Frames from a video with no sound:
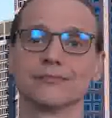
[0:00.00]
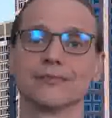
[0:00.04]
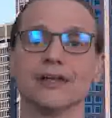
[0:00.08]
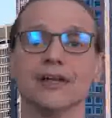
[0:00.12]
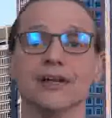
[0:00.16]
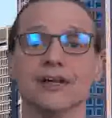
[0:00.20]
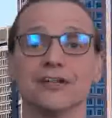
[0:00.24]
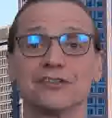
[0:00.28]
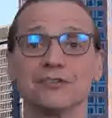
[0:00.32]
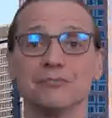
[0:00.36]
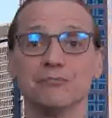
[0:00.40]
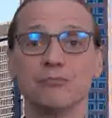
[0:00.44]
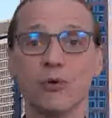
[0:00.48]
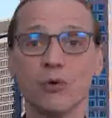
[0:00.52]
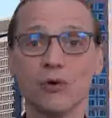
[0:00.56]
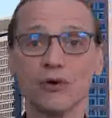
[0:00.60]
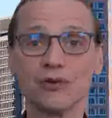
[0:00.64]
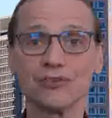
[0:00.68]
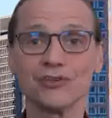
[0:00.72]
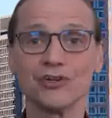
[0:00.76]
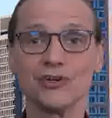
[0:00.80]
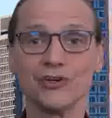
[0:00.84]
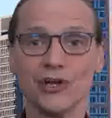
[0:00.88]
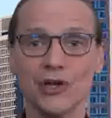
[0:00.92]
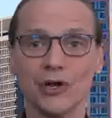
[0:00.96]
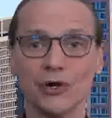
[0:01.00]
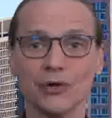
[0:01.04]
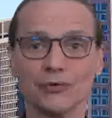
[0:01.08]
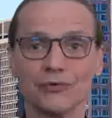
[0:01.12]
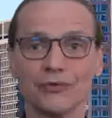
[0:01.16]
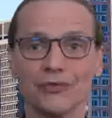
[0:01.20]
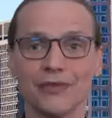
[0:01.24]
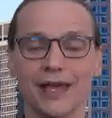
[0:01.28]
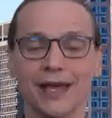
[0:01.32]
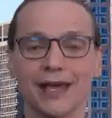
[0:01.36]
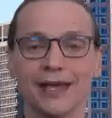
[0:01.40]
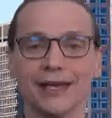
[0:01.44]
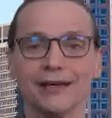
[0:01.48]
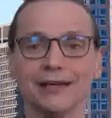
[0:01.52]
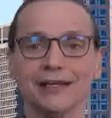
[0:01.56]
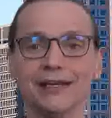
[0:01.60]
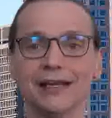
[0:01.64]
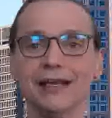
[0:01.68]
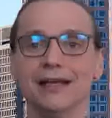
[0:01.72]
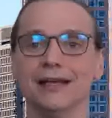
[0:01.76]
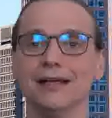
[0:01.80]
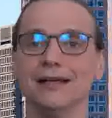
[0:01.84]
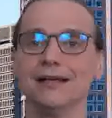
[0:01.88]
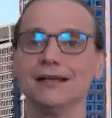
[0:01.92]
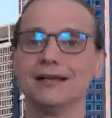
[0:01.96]
It's important to note that
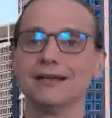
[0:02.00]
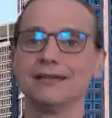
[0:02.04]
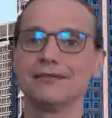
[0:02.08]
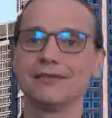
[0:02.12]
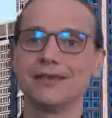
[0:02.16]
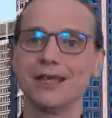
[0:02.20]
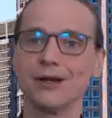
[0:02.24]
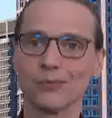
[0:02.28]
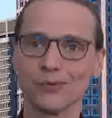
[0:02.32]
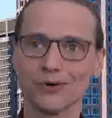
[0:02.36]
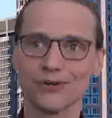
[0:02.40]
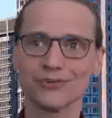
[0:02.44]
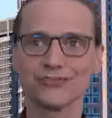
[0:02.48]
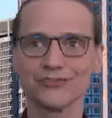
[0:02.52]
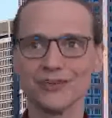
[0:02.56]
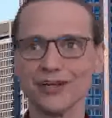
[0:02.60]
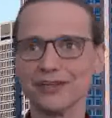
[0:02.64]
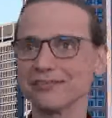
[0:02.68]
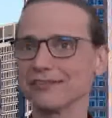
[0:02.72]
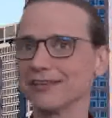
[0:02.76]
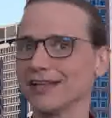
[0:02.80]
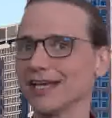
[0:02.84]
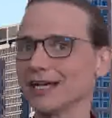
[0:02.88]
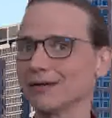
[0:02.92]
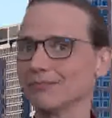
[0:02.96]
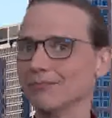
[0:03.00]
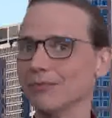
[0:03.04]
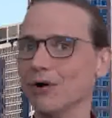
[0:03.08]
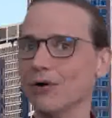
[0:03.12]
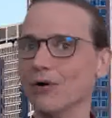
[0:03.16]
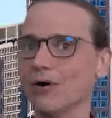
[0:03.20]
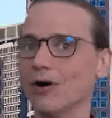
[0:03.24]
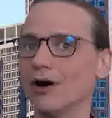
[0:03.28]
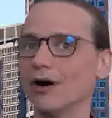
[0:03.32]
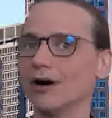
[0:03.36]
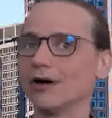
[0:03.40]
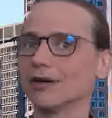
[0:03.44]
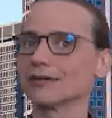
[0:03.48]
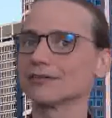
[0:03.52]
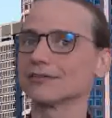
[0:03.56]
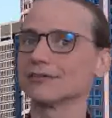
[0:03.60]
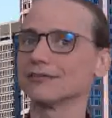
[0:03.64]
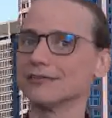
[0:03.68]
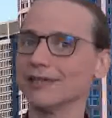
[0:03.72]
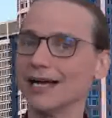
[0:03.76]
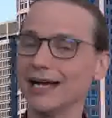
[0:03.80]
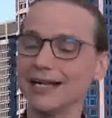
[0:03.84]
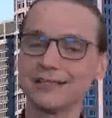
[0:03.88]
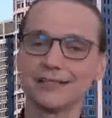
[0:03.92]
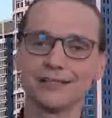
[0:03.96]
they were dressed like Mohawks
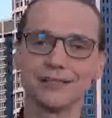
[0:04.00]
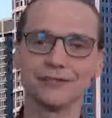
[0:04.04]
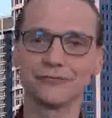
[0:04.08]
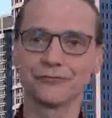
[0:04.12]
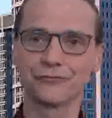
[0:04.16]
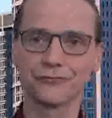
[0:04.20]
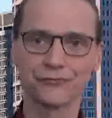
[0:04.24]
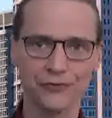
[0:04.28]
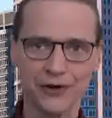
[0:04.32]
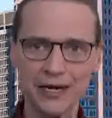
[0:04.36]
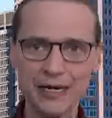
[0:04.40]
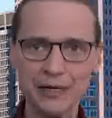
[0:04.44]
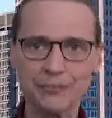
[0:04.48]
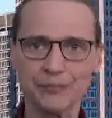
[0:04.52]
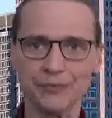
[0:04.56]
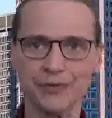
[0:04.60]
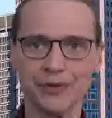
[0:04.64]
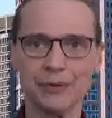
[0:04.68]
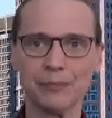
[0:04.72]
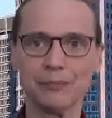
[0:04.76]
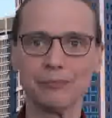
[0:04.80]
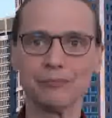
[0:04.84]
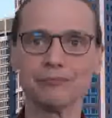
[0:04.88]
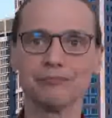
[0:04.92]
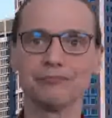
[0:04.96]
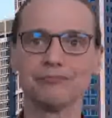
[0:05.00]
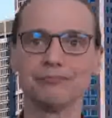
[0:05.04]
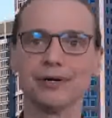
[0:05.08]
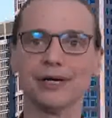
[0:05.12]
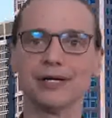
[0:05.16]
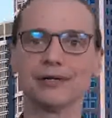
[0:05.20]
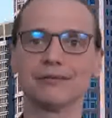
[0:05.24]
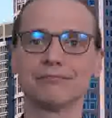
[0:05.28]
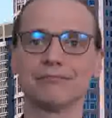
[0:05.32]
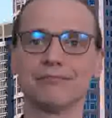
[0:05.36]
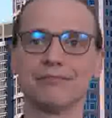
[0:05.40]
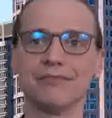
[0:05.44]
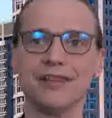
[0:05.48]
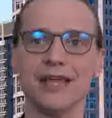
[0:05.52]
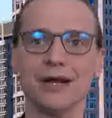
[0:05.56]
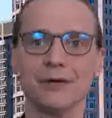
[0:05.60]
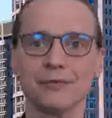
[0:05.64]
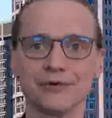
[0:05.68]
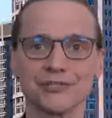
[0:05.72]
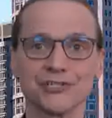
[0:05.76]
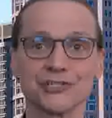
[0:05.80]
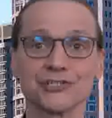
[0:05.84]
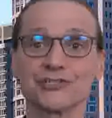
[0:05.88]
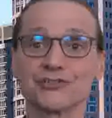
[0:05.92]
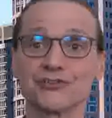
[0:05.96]
not to frame them, but they
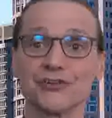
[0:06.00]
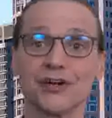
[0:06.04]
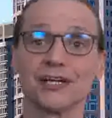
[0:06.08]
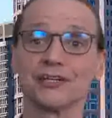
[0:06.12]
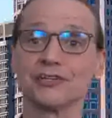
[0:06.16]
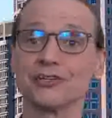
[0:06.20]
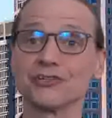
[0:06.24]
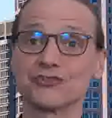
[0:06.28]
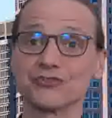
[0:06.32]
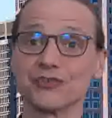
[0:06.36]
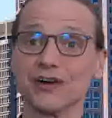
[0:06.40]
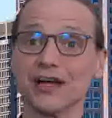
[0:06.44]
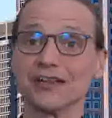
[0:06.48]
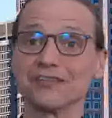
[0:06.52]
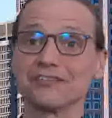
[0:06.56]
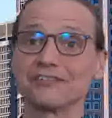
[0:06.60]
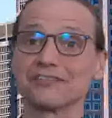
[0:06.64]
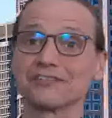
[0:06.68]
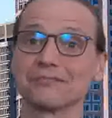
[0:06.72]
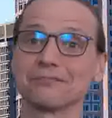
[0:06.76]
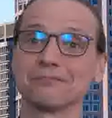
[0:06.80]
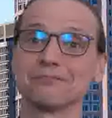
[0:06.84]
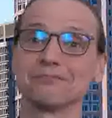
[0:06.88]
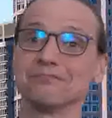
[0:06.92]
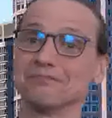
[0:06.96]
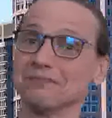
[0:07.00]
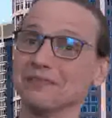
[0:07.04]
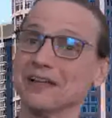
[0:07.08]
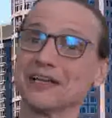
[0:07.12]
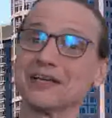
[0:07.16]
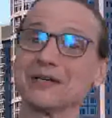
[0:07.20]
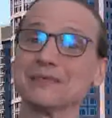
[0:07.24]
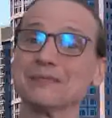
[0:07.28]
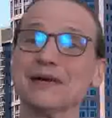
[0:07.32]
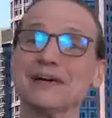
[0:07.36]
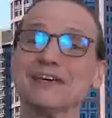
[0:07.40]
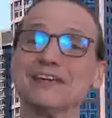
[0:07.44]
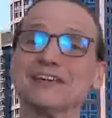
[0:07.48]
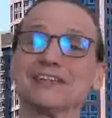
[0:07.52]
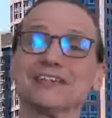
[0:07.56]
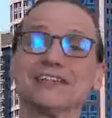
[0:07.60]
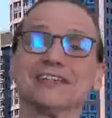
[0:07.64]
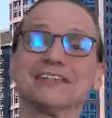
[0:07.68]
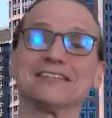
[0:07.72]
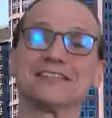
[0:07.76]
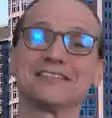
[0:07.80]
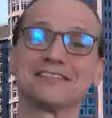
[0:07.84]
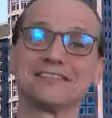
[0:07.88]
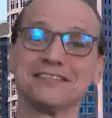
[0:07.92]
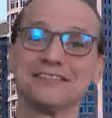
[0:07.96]
were just trying to dress like
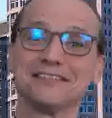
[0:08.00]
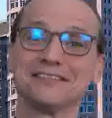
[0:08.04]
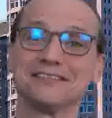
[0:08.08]
Americans.